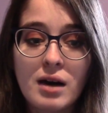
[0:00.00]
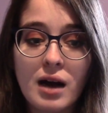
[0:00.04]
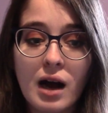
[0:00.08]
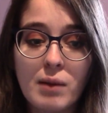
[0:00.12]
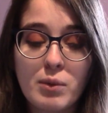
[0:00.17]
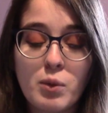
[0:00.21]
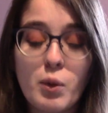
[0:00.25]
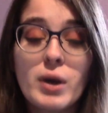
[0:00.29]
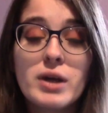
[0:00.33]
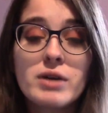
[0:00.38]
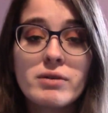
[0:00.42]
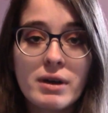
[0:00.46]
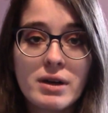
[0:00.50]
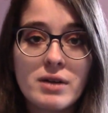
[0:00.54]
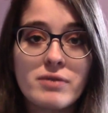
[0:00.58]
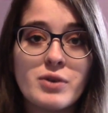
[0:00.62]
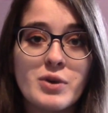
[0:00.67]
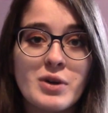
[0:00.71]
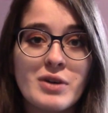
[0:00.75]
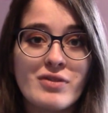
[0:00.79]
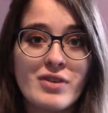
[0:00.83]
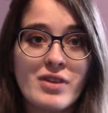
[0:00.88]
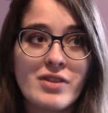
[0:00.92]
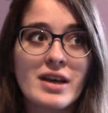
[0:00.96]
I've been wanting to write a
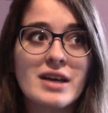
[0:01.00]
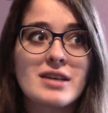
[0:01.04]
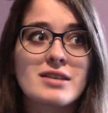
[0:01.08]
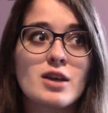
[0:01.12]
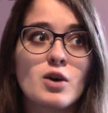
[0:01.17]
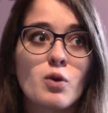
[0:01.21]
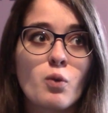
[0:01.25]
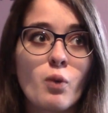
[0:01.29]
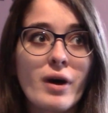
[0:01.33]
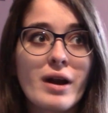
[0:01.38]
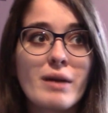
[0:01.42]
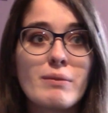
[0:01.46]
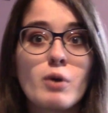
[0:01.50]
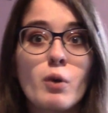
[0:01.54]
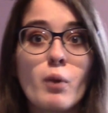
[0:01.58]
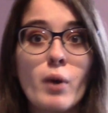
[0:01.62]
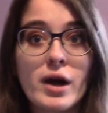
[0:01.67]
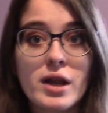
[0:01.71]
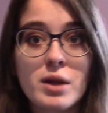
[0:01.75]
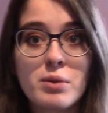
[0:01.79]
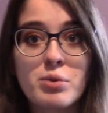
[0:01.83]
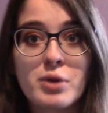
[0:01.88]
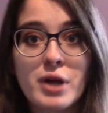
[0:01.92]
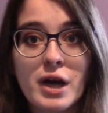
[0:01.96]
few different things. Like, one, I've been
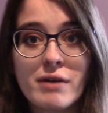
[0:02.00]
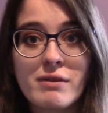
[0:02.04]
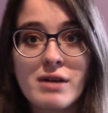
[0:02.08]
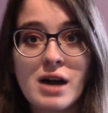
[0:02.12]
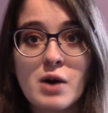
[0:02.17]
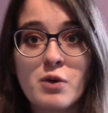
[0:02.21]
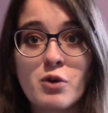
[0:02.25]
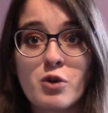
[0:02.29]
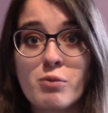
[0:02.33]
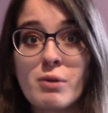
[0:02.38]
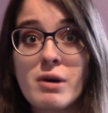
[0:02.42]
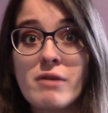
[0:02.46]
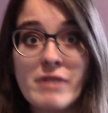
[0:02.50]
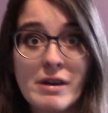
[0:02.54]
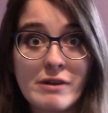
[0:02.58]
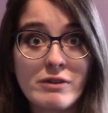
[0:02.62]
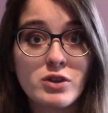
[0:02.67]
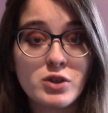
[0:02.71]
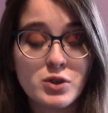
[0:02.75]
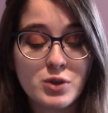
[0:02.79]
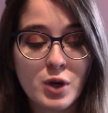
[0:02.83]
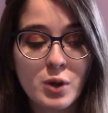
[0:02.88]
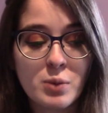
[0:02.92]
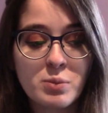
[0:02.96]
wanting to play around with my
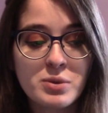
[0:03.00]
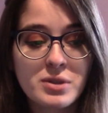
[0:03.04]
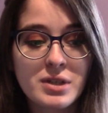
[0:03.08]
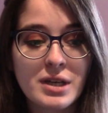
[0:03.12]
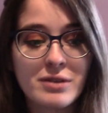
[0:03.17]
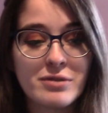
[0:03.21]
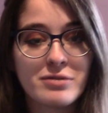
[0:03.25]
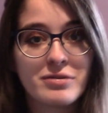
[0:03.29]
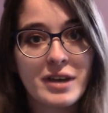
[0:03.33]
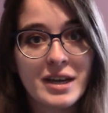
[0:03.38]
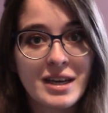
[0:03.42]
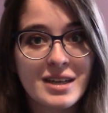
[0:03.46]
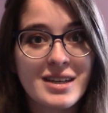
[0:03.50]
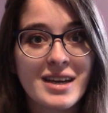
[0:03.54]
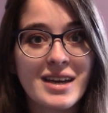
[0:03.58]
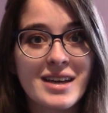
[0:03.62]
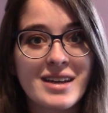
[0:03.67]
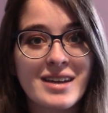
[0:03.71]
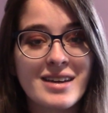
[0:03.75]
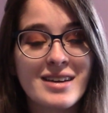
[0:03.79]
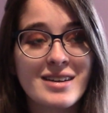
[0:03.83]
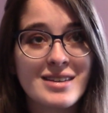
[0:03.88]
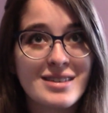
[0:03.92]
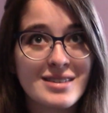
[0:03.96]
favorite tropes, and fake
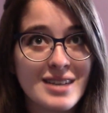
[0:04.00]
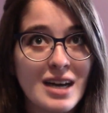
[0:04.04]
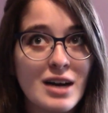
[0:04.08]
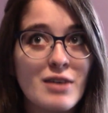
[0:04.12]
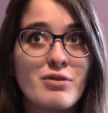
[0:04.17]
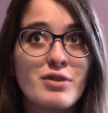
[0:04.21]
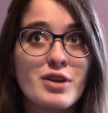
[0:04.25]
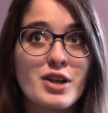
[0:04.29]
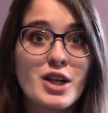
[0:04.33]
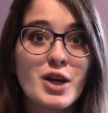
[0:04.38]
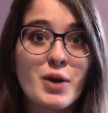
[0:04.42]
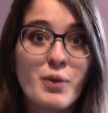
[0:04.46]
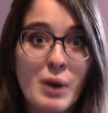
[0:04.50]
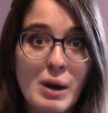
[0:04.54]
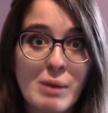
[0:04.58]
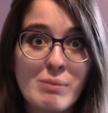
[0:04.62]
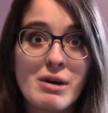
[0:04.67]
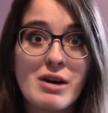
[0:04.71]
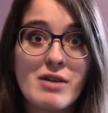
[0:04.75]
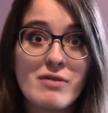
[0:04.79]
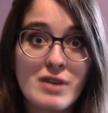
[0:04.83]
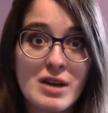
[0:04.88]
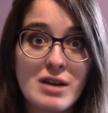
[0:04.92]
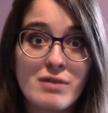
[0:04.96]
dating is definitely one of
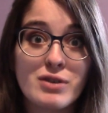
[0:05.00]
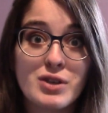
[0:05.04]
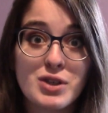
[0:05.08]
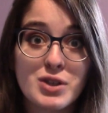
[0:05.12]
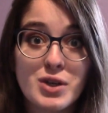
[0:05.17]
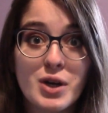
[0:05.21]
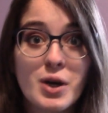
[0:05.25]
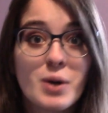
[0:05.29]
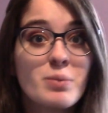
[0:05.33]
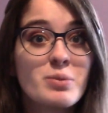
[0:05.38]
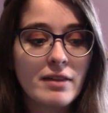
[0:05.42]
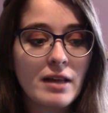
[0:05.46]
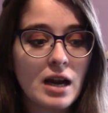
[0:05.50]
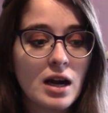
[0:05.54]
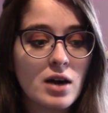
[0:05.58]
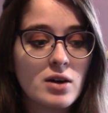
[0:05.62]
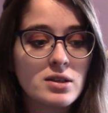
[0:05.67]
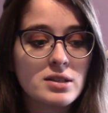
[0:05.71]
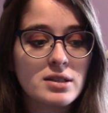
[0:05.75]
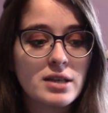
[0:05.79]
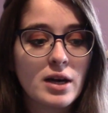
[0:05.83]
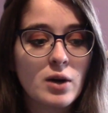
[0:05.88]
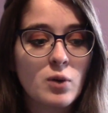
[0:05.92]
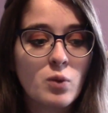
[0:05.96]
my favorite tropes. And I
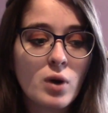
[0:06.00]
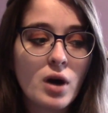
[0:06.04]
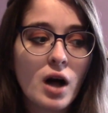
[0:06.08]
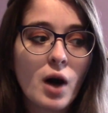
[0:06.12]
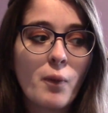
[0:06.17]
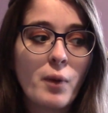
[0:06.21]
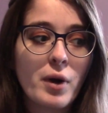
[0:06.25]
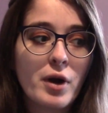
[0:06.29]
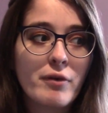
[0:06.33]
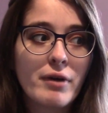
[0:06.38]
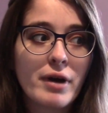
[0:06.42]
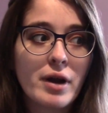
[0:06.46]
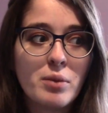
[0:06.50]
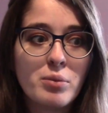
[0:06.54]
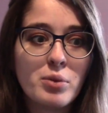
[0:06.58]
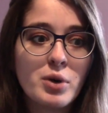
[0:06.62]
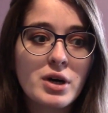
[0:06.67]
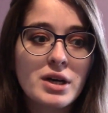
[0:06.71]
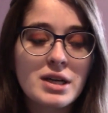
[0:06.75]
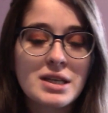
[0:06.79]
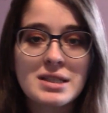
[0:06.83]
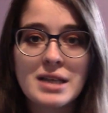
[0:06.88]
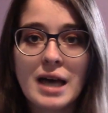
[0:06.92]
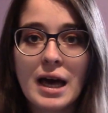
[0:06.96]
was like, well, I want to write a
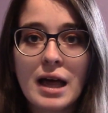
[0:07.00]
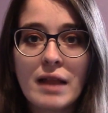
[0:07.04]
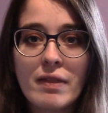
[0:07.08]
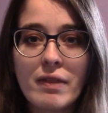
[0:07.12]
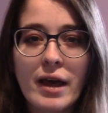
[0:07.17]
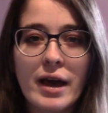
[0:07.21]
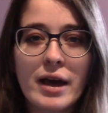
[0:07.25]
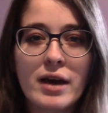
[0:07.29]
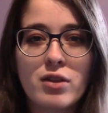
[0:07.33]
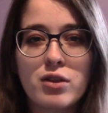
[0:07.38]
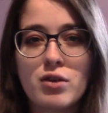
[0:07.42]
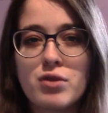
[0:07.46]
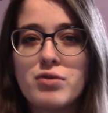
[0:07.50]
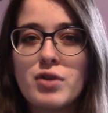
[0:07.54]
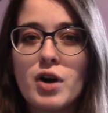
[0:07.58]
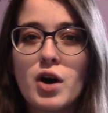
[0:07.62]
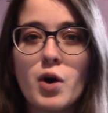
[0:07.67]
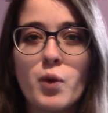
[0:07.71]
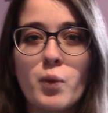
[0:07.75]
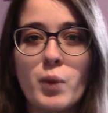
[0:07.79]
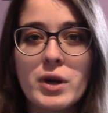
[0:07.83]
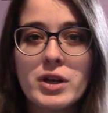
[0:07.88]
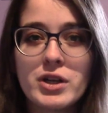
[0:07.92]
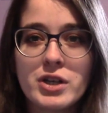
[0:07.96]
book set in, like, the
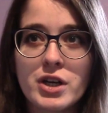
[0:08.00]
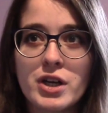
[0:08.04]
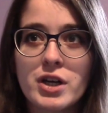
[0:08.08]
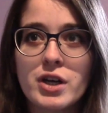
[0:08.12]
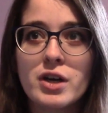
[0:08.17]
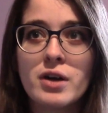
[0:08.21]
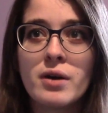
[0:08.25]
fall, winter,